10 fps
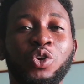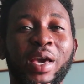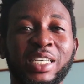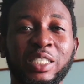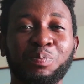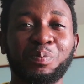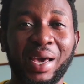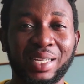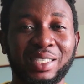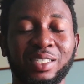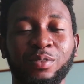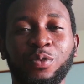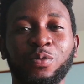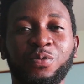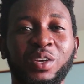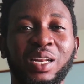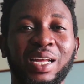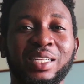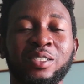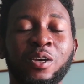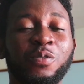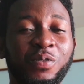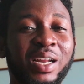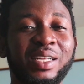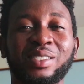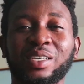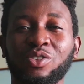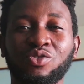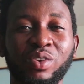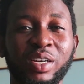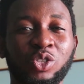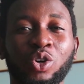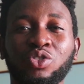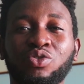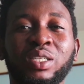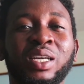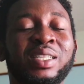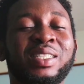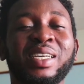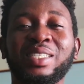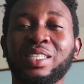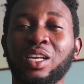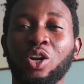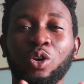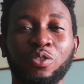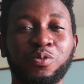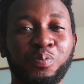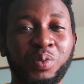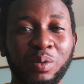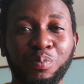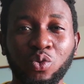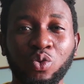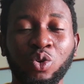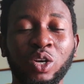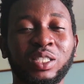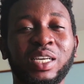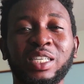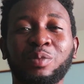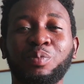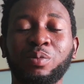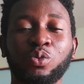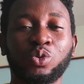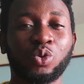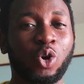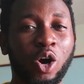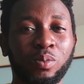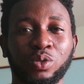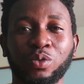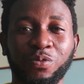expecting from Finland. Finland is a great country. They need a lot of people. They need people to come to